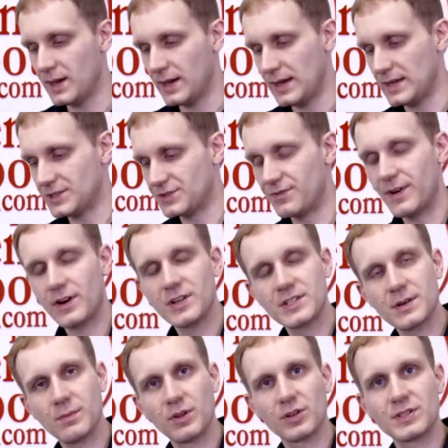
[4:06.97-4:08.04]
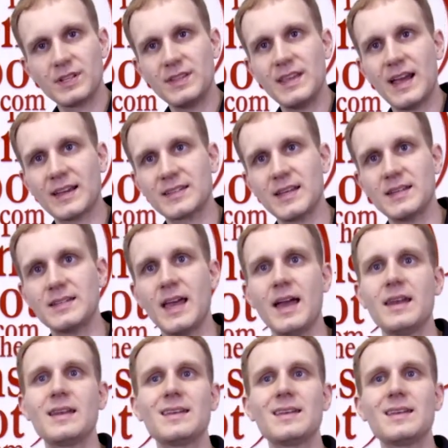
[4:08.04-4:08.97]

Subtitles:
it's very similar to the XA10.